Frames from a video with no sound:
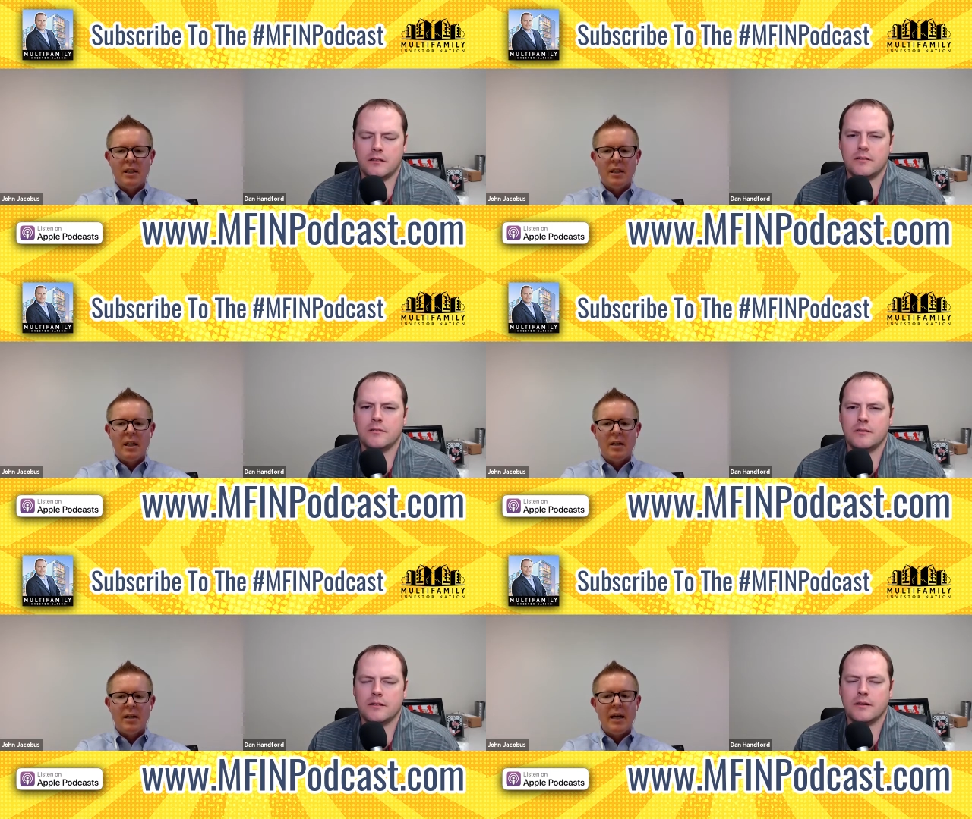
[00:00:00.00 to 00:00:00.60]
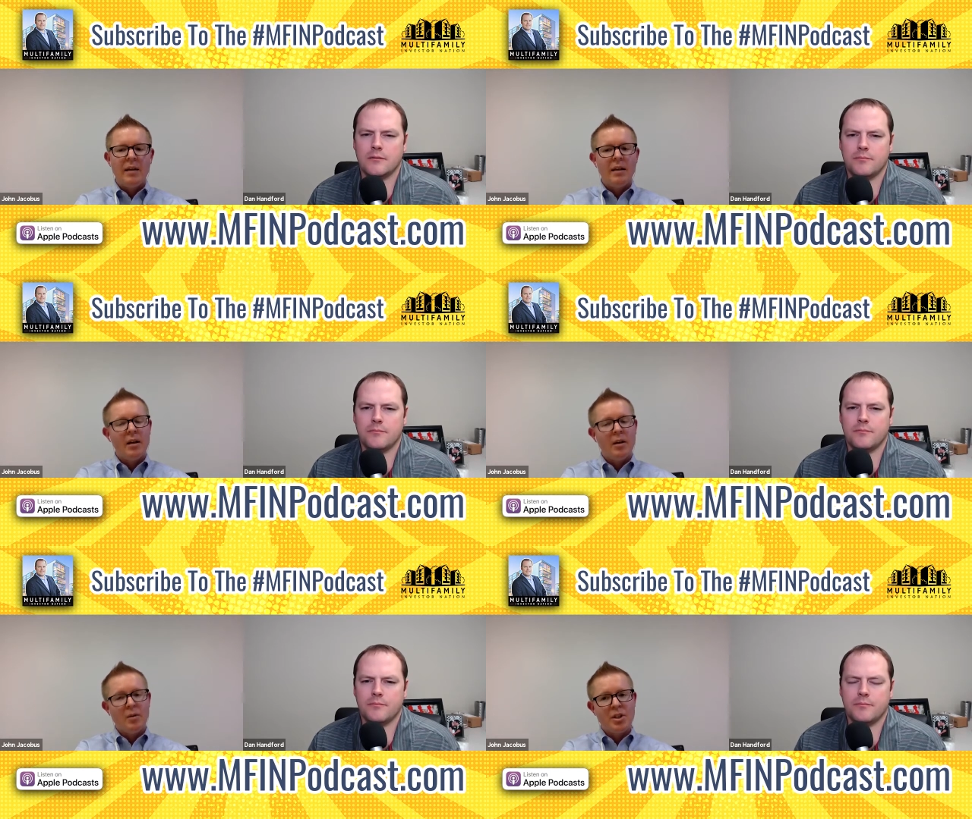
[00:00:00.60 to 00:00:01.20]
Speaker 1: uh, and
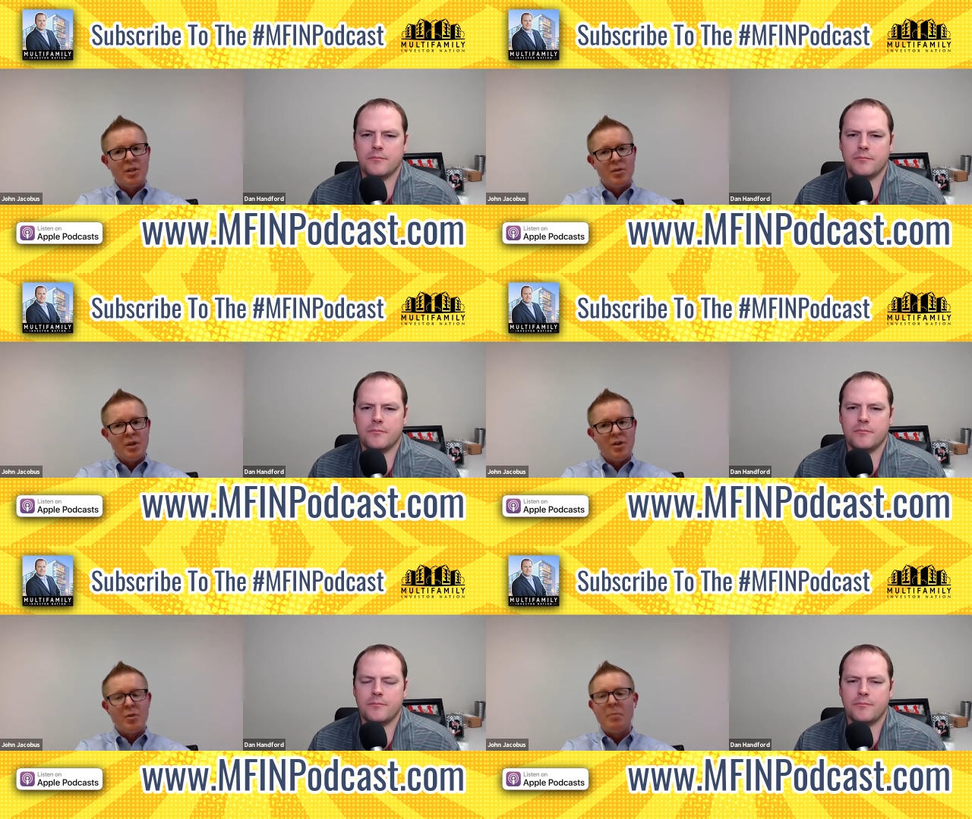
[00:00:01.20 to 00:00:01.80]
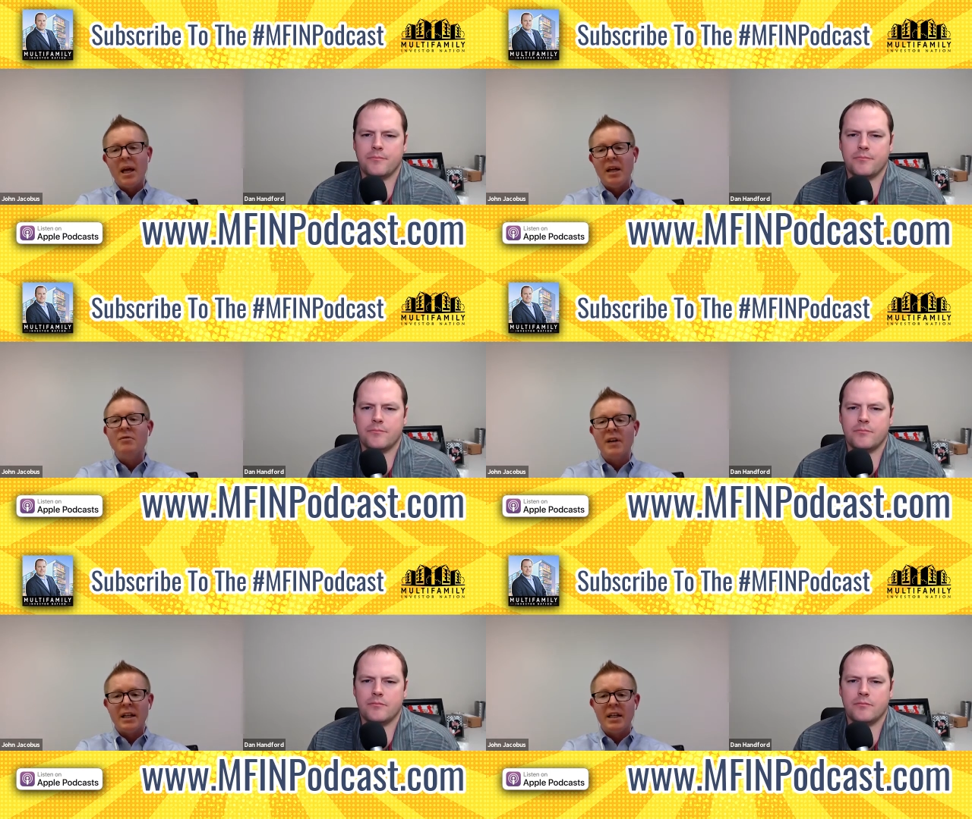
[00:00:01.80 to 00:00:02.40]
originally it was also bank
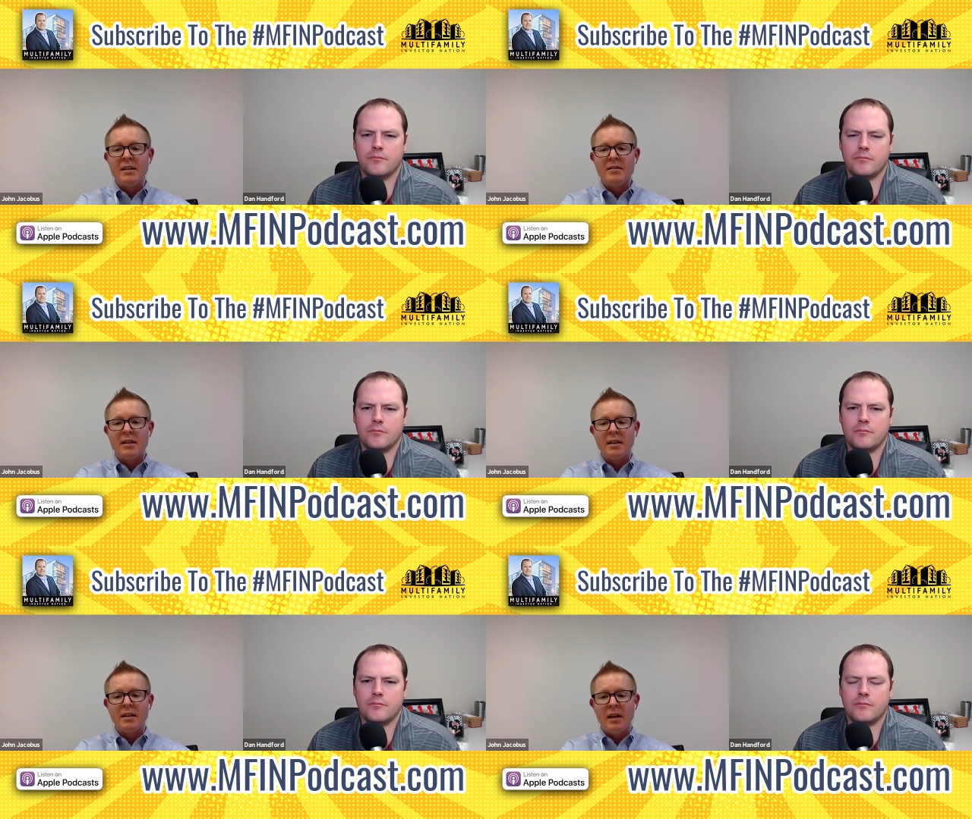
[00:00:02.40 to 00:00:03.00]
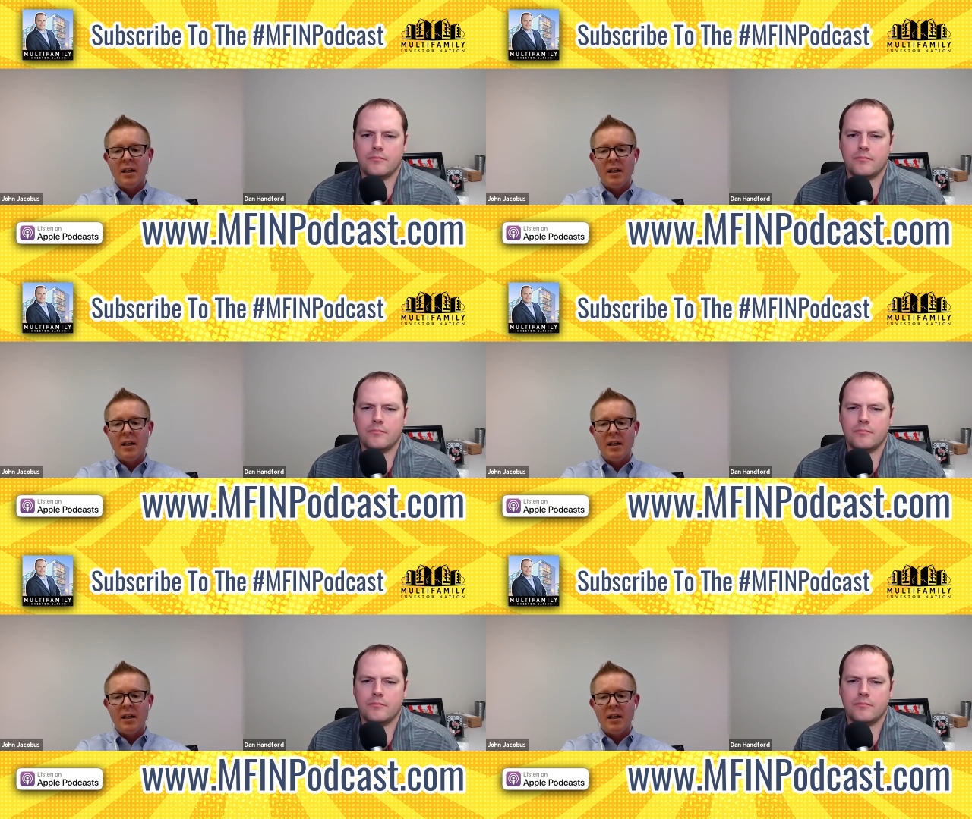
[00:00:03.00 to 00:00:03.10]
financing,